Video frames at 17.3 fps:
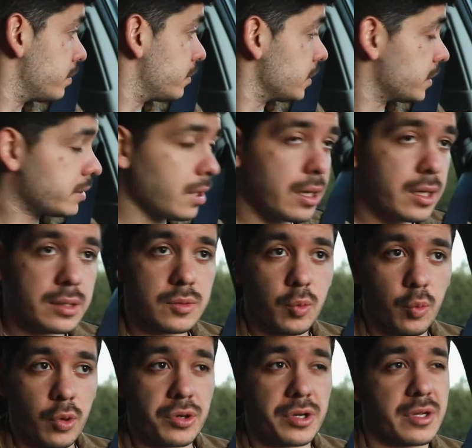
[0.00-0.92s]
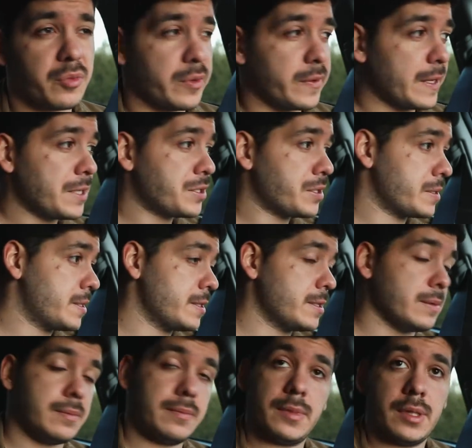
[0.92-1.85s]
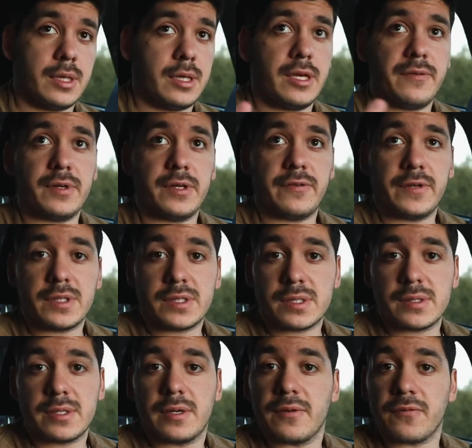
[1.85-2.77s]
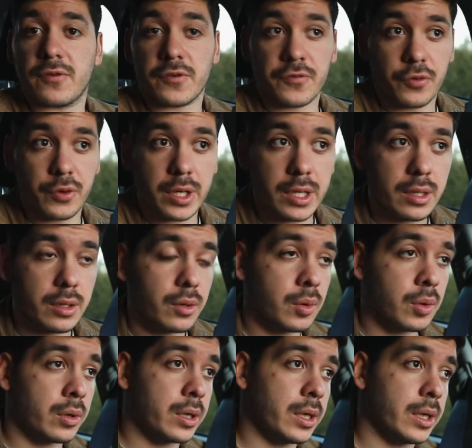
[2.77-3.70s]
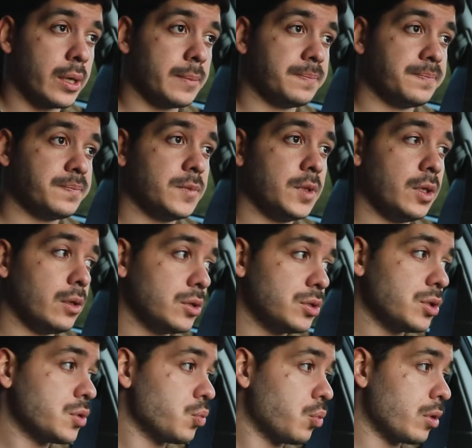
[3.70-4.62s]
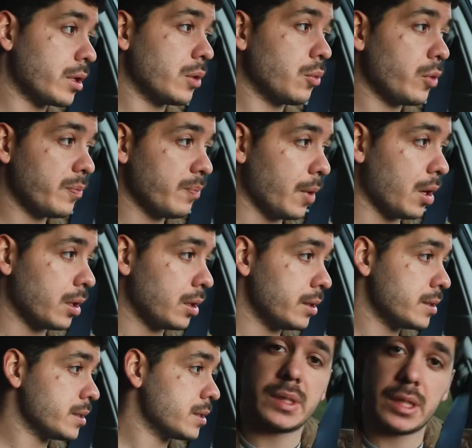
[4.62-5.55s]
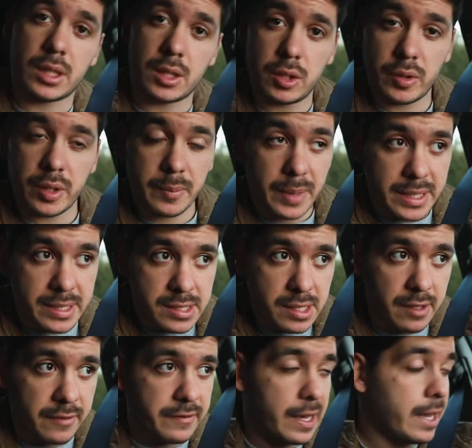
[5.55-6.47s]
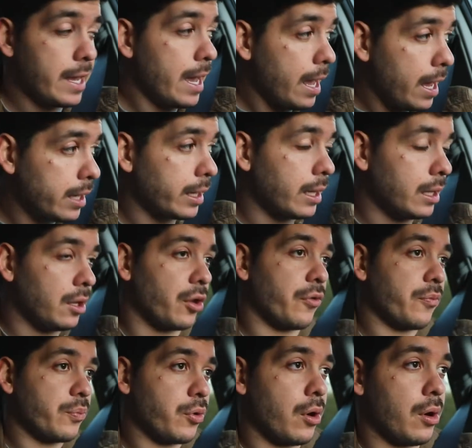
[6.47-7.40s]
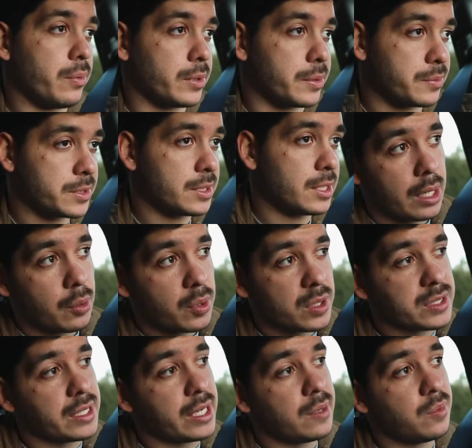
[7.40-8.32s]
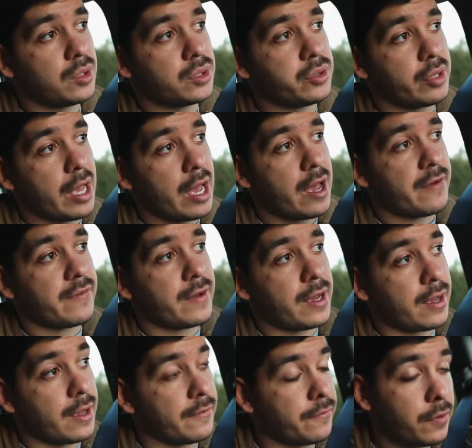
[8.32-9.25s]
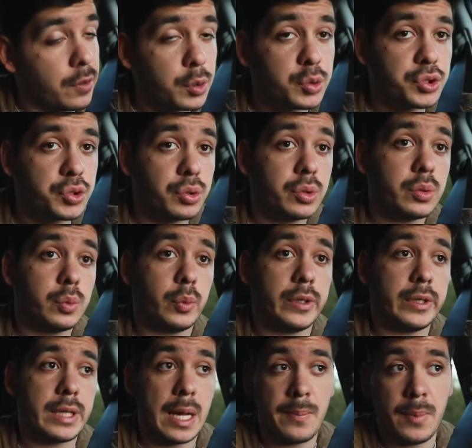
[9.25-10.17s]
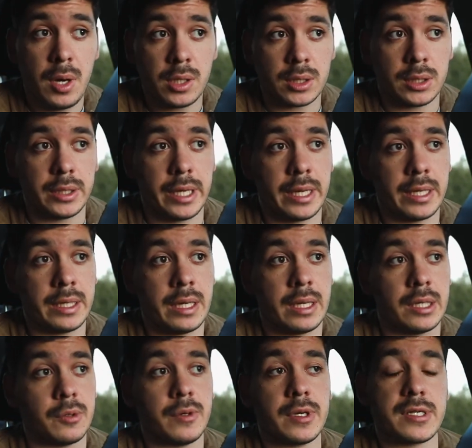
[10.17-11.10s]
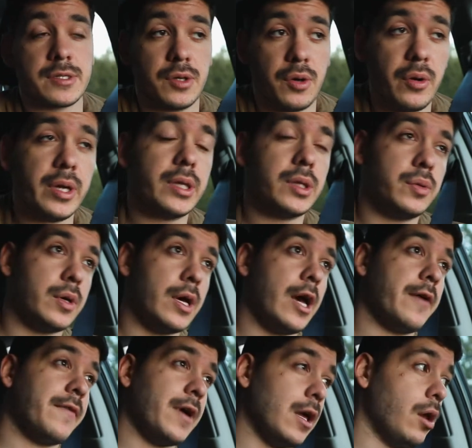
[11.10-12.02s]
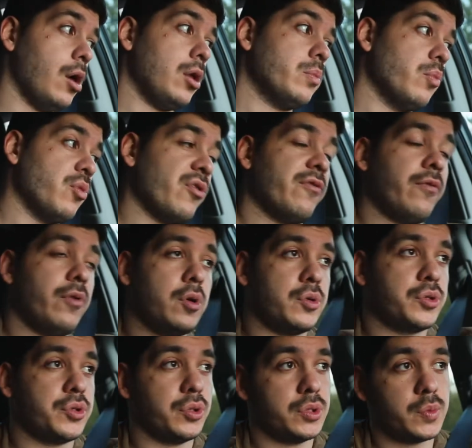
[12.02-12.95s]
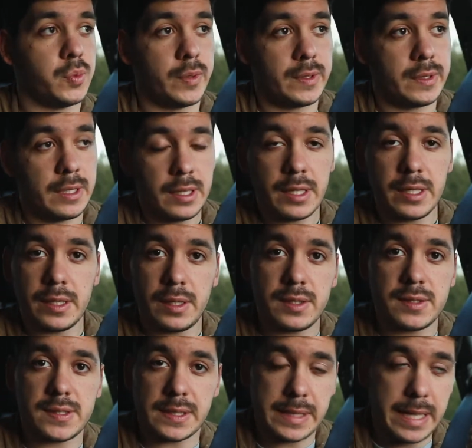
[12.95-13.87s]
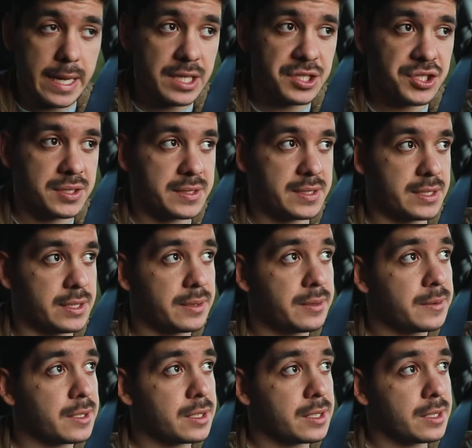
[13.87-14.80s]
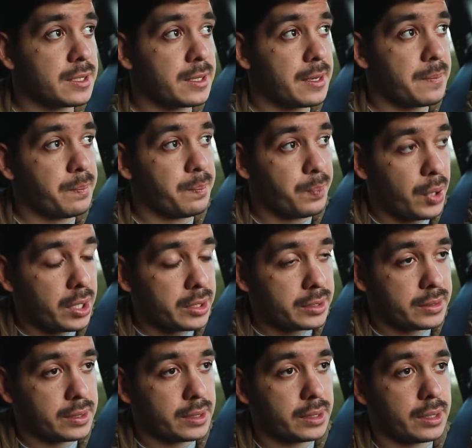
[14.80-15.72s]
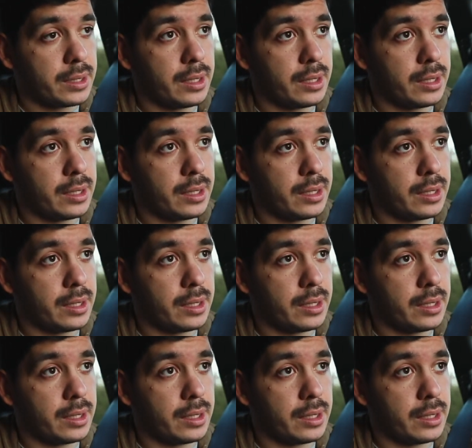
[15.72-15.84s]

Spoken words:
start working with agencies, even if it's for free or, just working with models. Including myself, I had a lot of problems. And I was able to have a photo shoot with a model, and I was going to have a lot more photo shoots with said agency, but